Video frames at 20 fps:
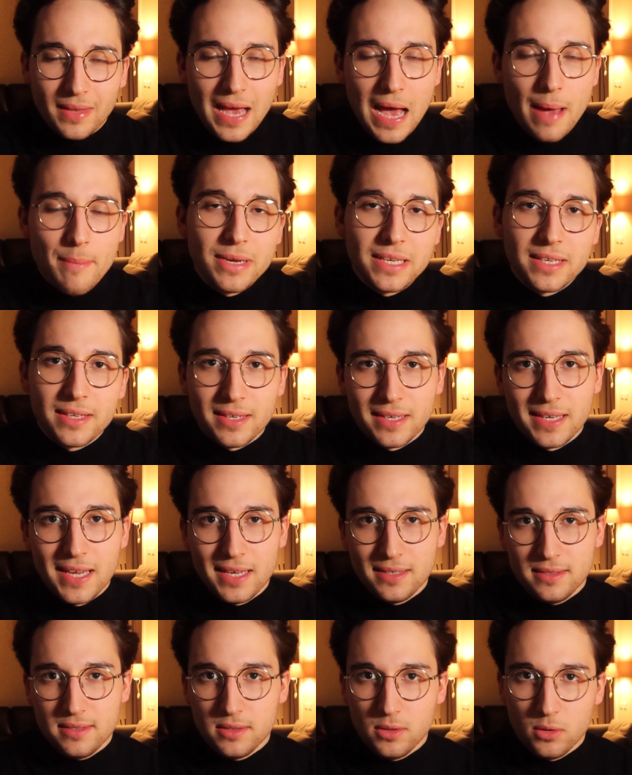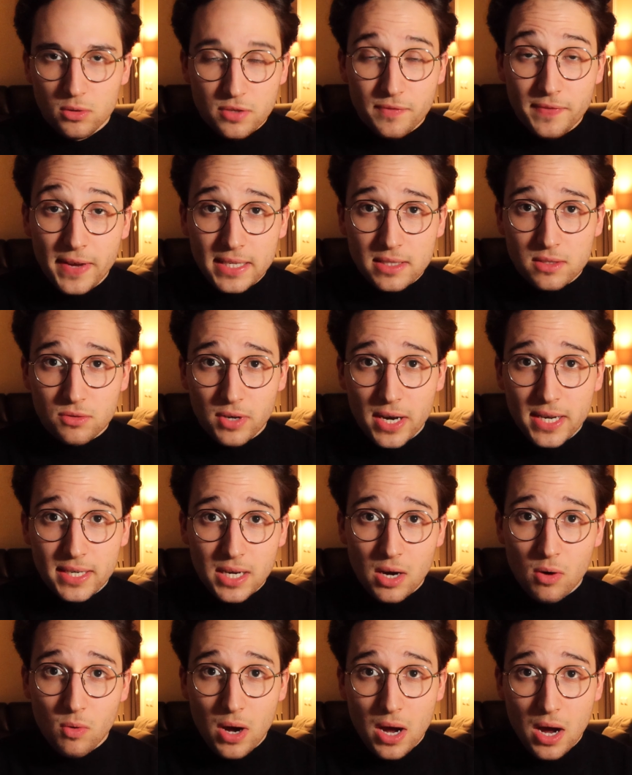I mean, yes, those facts right
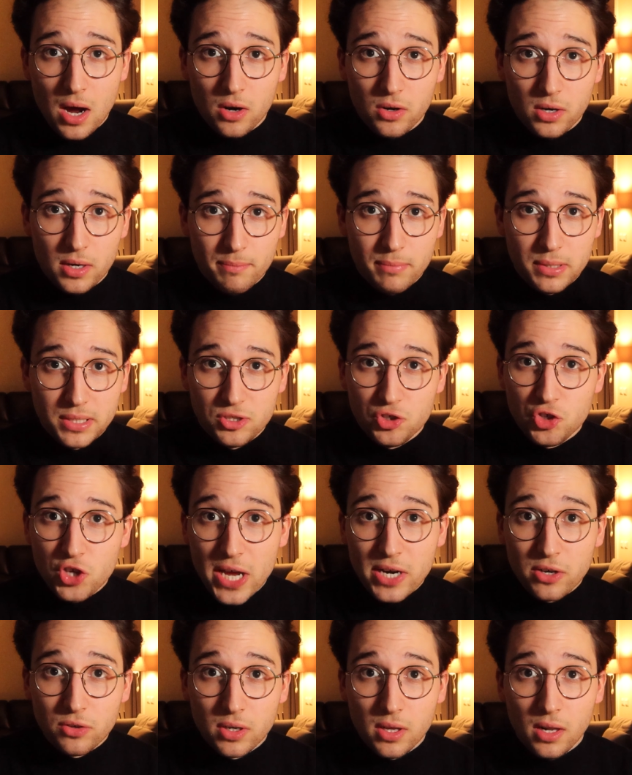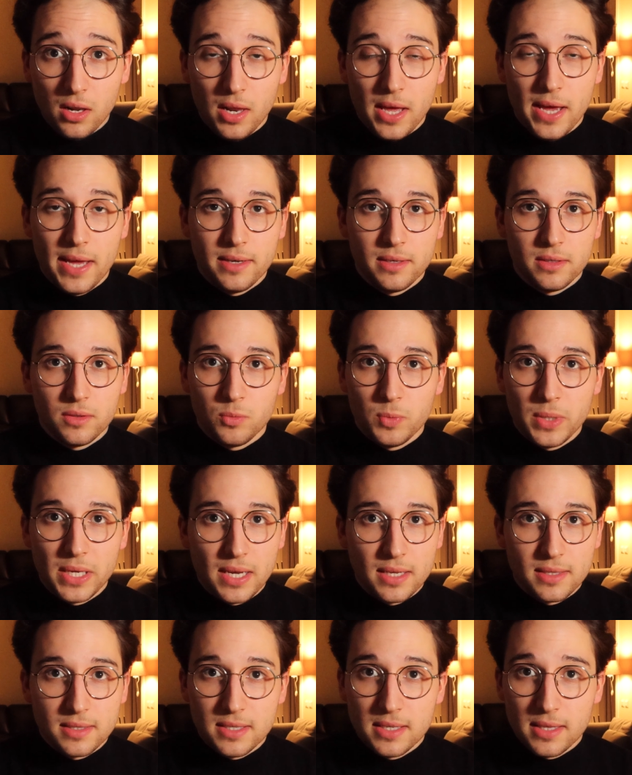now are a bit general and we
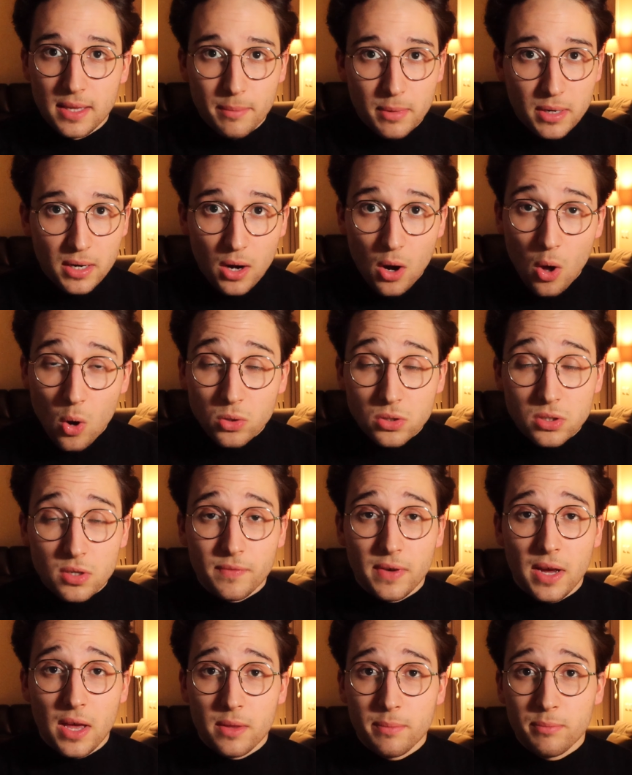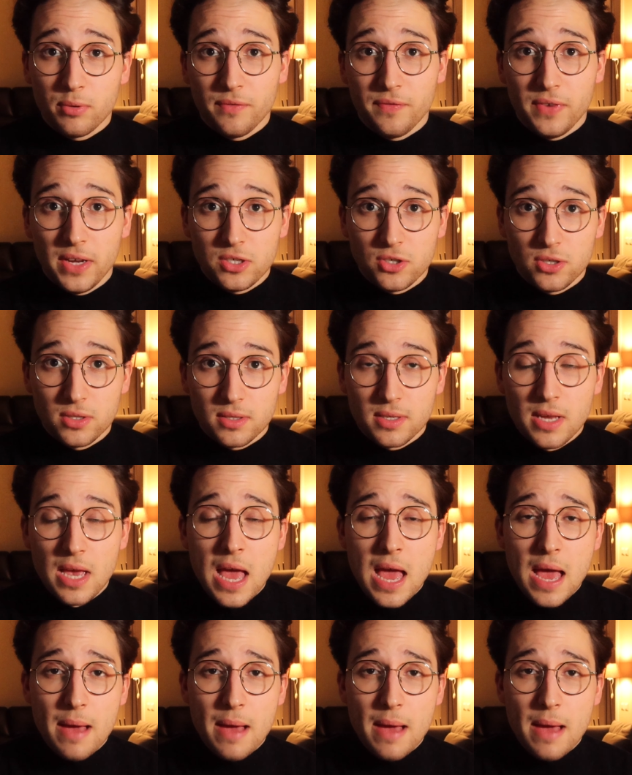can see them in loads of other professions,